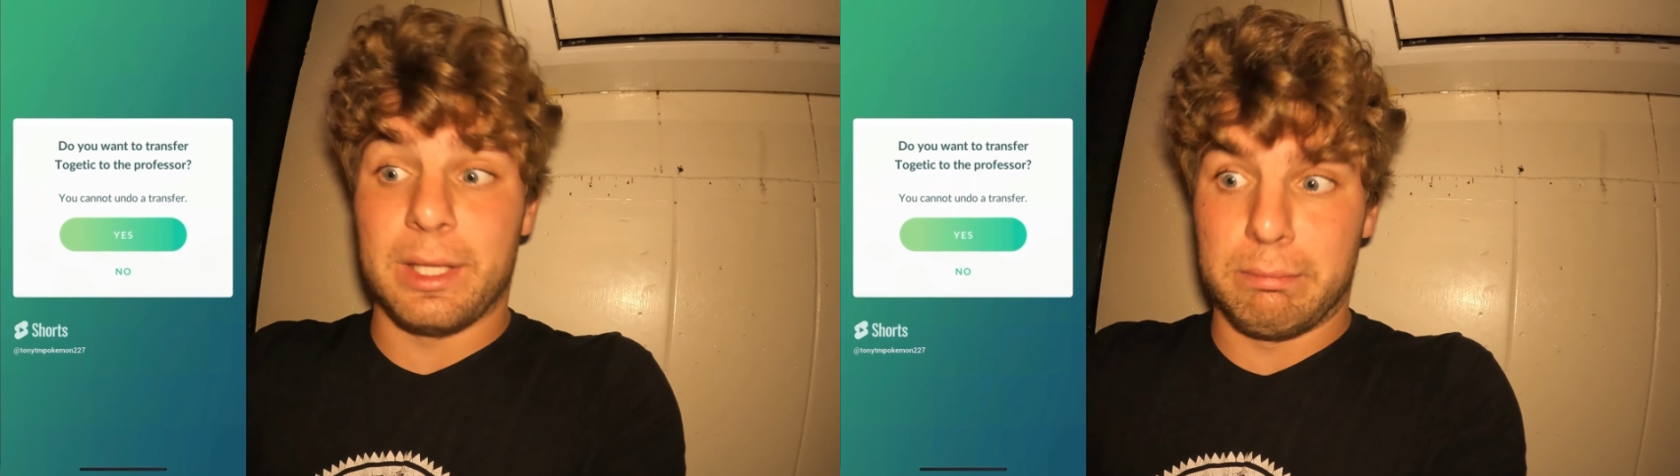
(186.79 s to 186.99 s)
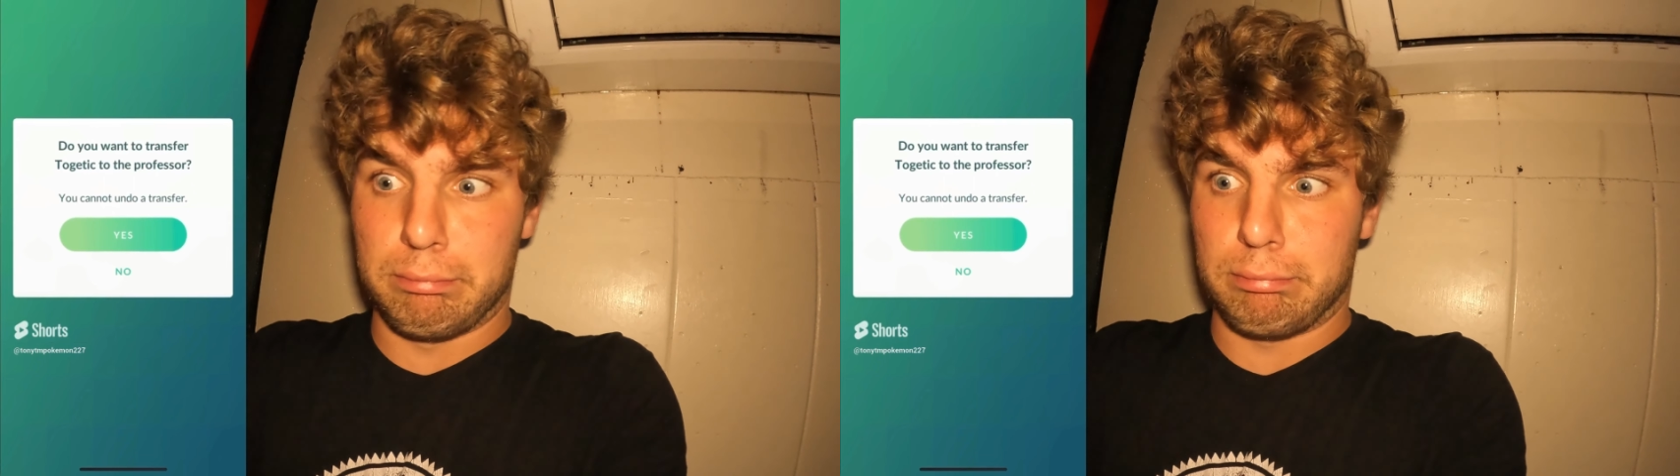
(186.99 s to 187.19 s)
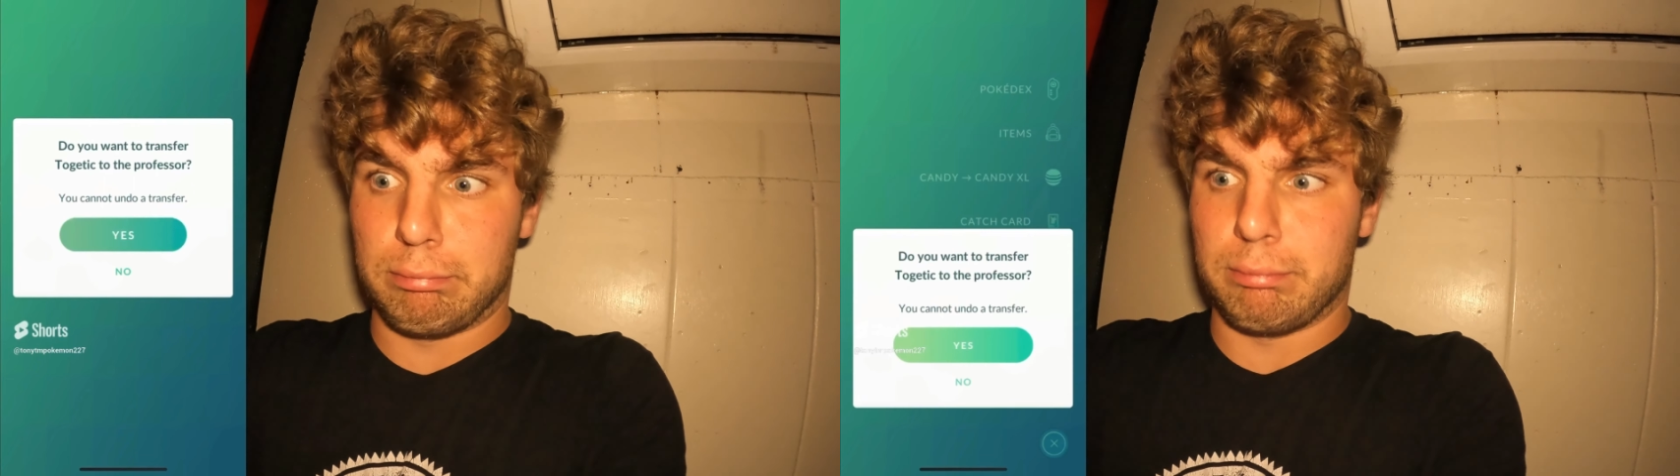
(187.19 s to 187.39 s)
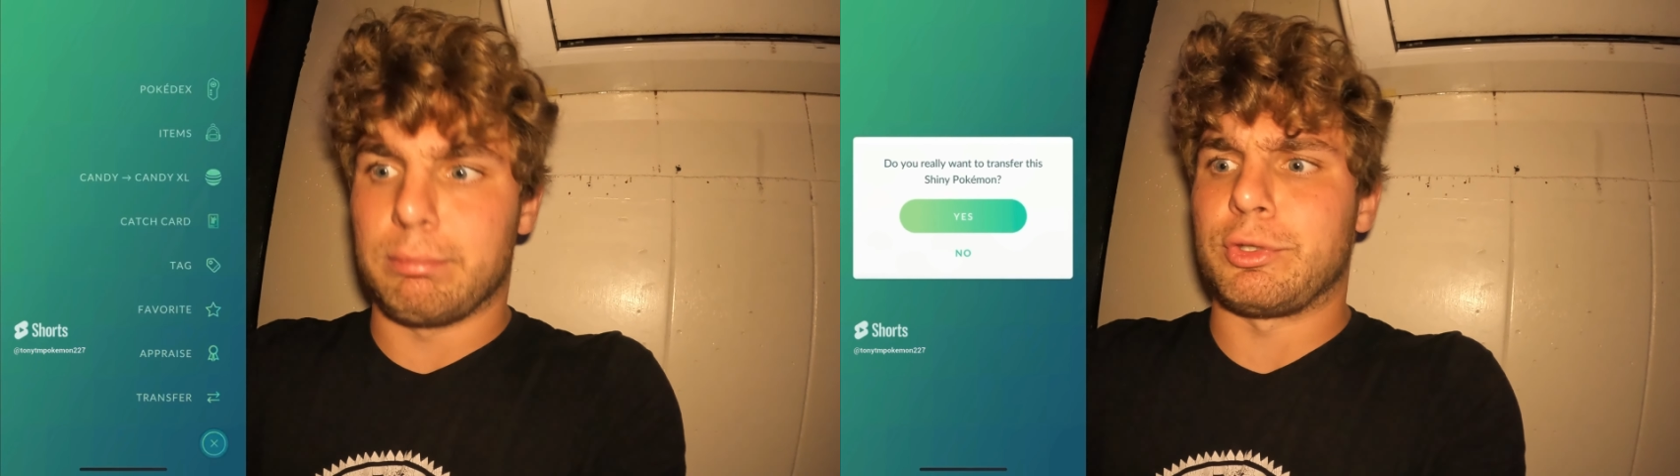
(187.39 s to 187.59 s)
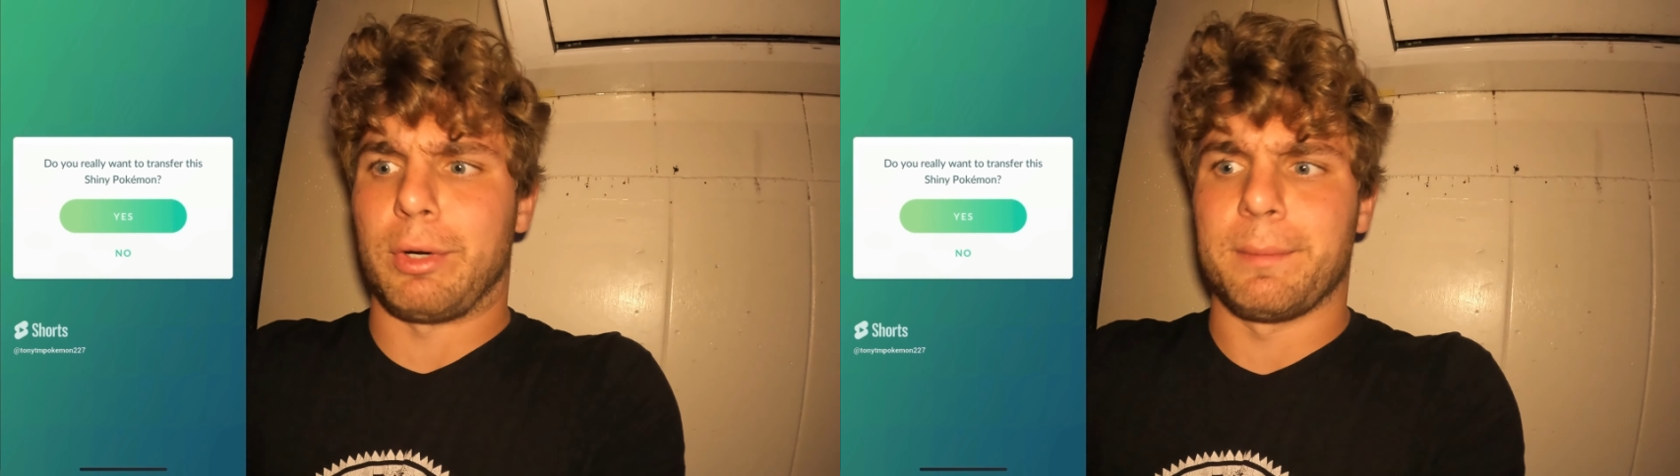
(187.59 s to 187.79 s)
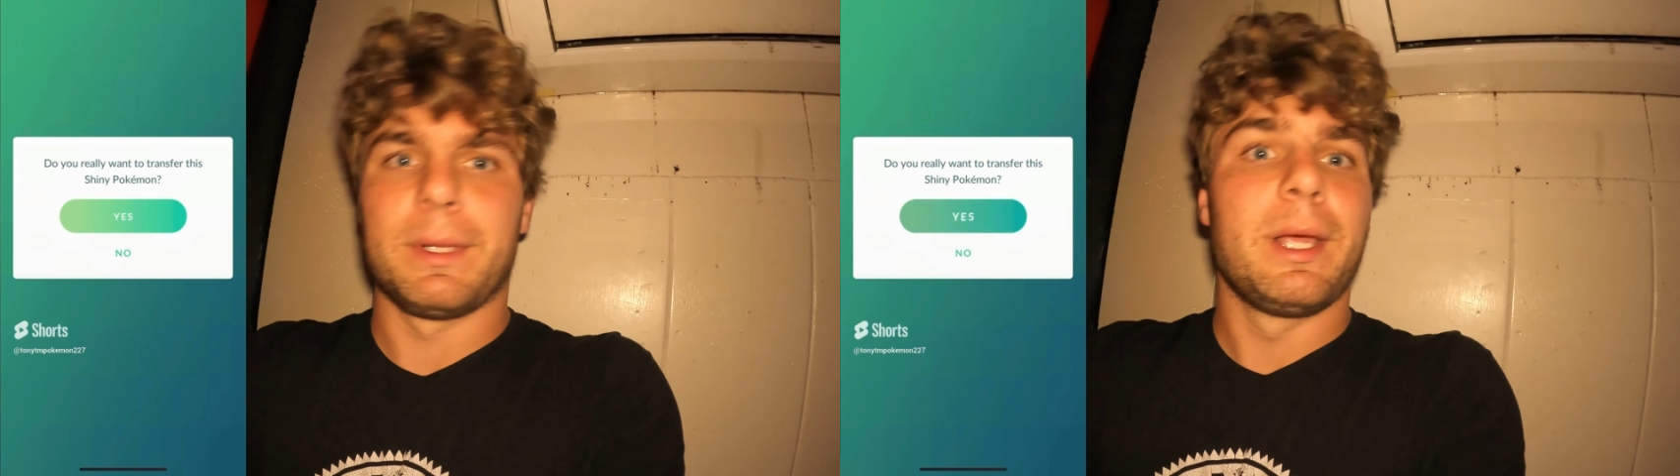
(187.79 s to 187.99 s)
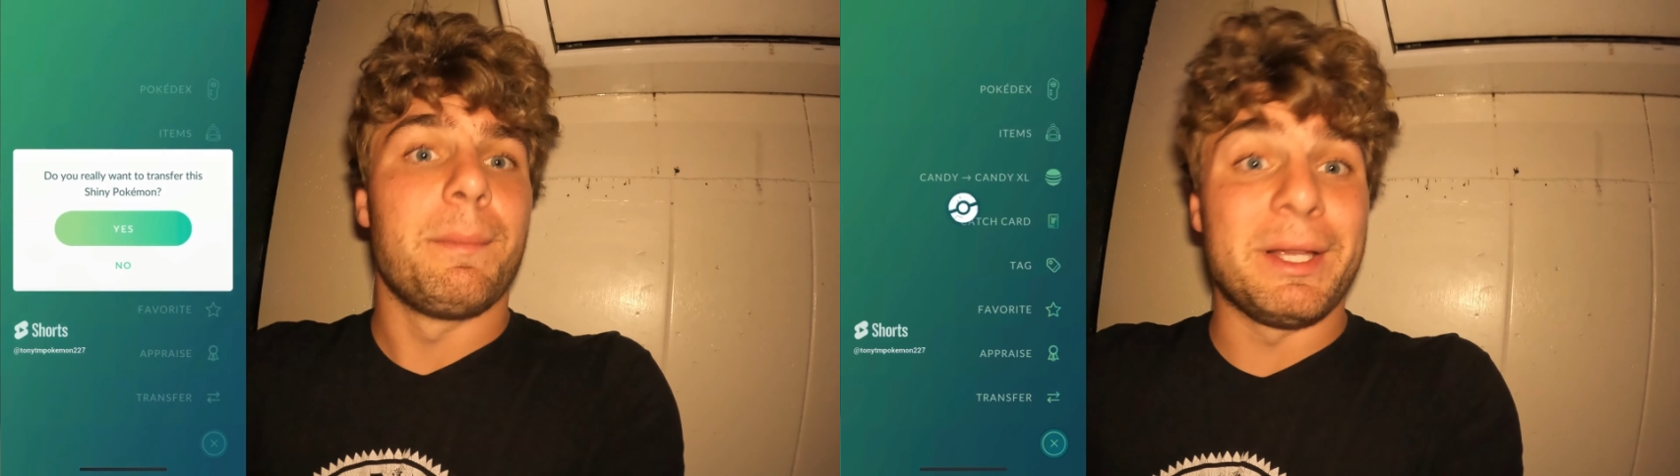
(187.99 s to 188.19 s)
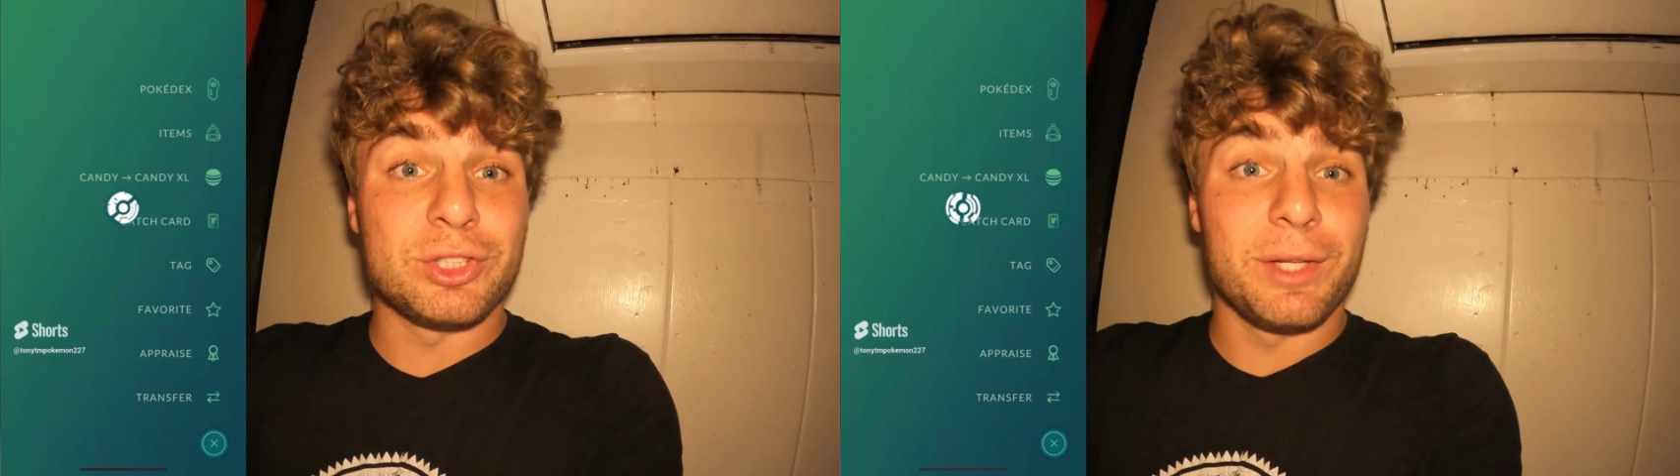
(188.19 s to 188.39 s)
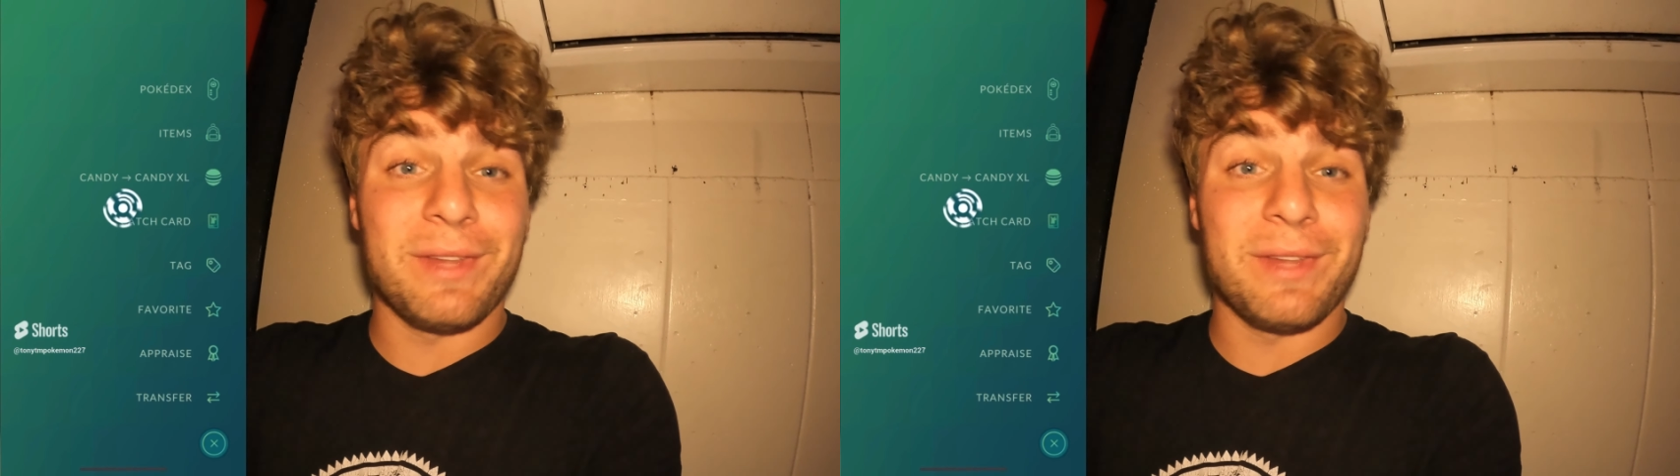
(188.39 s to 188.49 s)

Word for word: leave, sorry. Make sure to